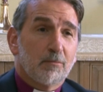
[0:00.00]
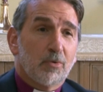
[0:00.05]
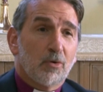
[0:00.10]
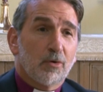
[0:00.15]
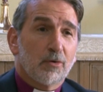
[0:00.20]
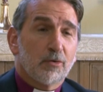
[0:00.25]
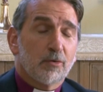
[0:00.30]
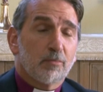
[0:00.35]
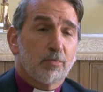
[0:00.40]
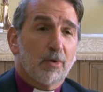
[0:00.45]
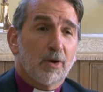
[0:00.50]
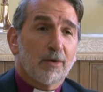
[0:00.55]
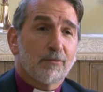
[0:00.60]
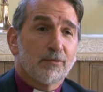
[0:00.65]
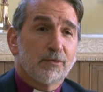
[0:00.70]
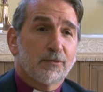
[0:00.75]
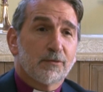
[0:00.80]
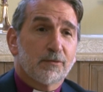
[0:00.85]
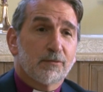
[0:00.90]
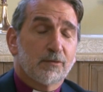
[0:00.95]
partner
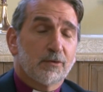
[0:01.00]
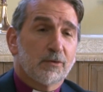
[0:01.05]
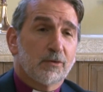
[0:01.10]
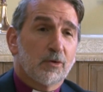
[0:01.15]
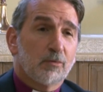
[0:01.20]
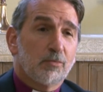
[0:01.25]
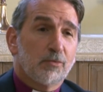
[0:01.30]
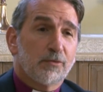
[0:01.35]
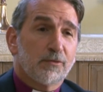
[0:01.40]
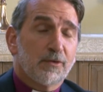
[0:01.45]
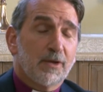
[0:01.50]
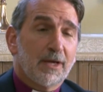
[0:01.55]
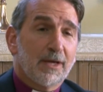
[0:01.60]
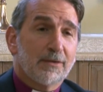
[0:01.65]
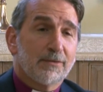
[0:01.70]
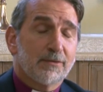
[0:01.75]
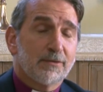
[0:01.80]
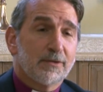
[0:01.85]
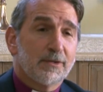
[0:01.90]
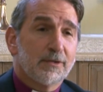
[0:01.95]
province of the Global
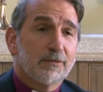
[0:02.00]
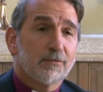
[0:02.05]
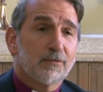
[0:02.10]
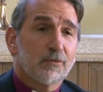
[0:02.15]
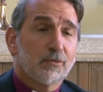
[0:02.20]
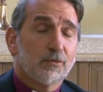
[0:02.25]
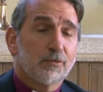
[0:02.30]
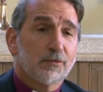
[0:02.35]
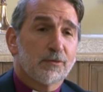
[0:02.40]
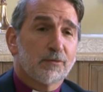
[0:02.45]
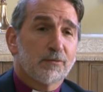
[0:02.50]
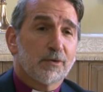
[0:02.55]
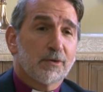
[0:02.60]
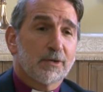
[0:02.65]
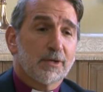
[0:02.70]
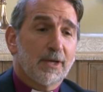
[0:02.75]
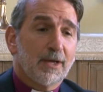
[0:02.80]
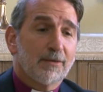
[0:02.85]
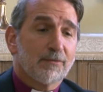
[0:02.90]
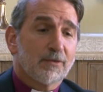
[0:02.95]
South, and the influence of
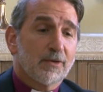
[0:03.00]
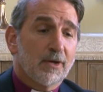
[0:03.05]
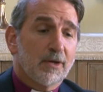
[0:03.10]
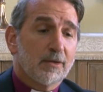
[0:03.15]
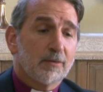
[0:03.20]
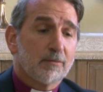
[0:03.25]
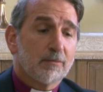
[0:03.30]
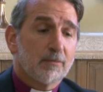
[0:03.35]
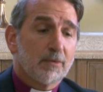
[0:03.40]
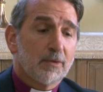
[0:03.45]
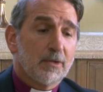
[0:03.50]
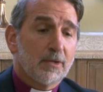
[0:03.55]
our GAFCON